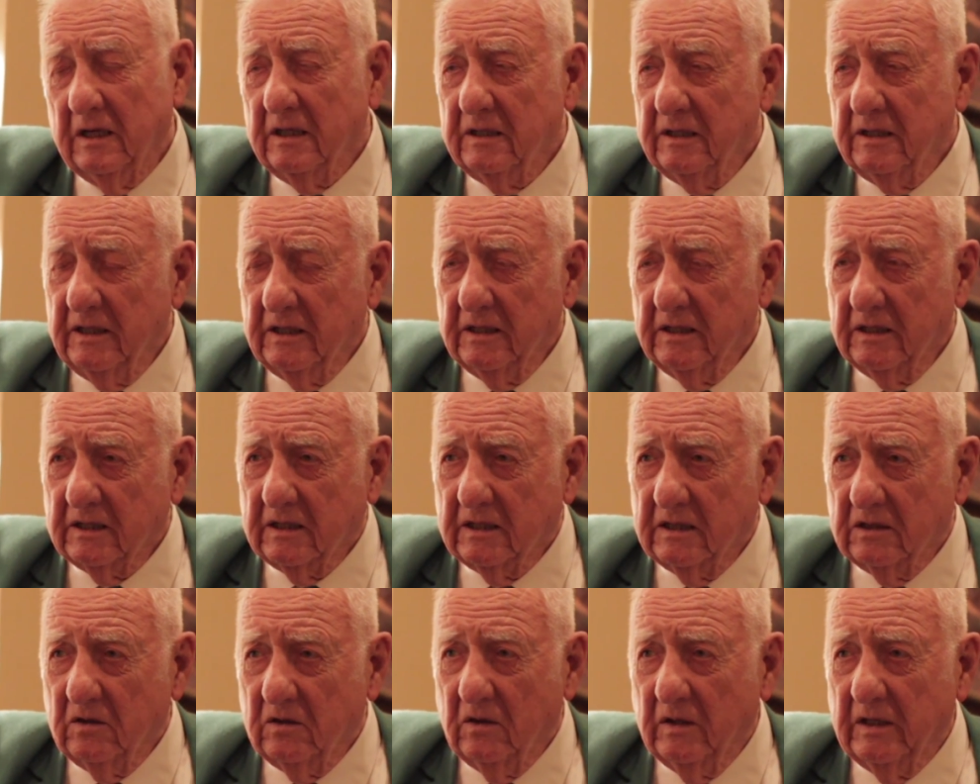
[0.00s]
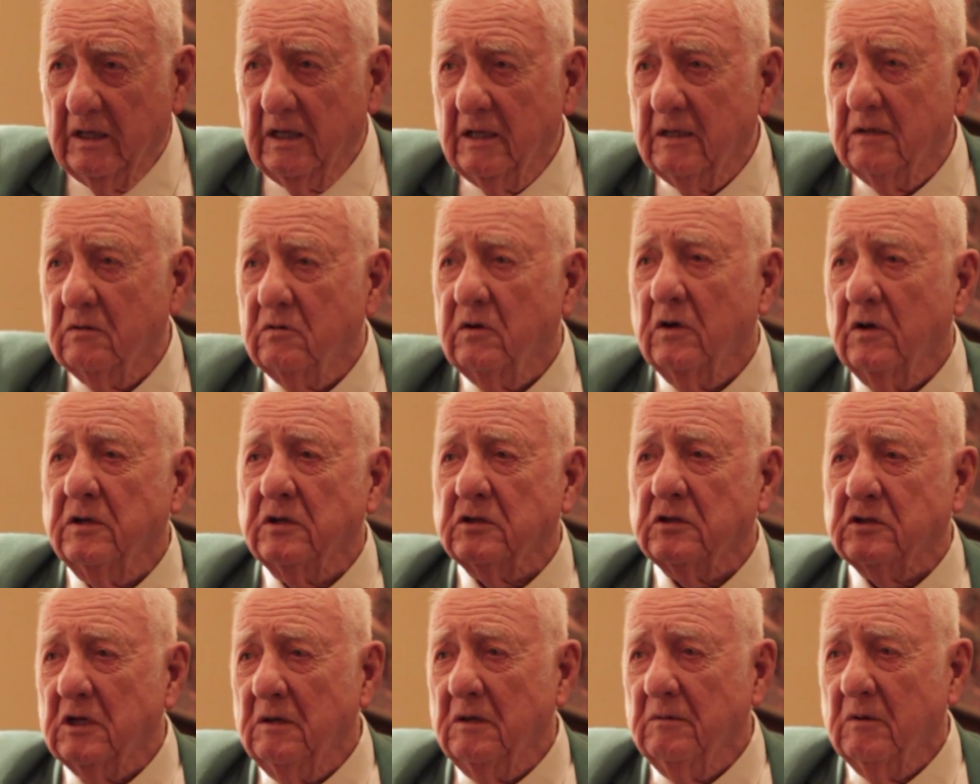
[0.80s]
Then I can go ahead and during
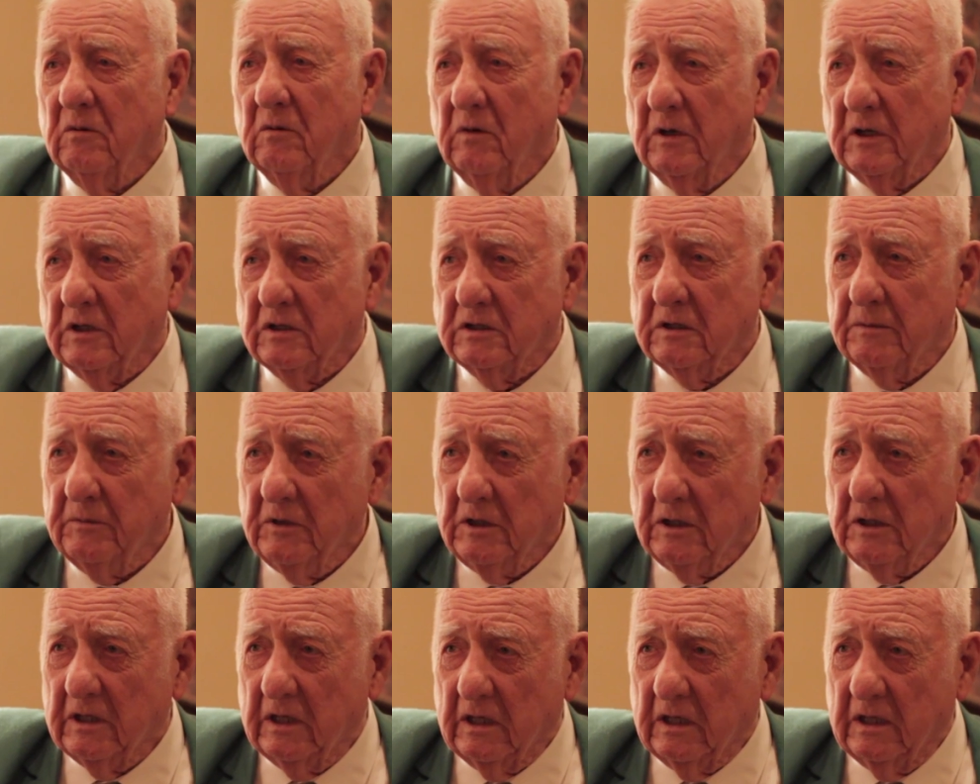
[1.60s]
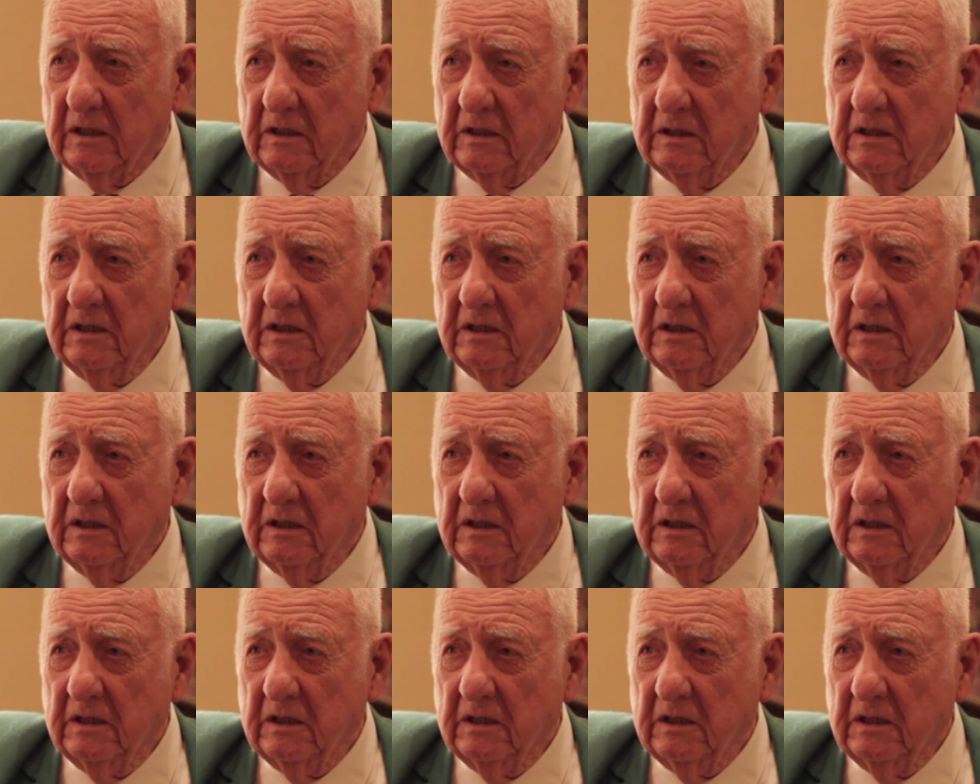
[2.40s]
the summer work as a bricklayer.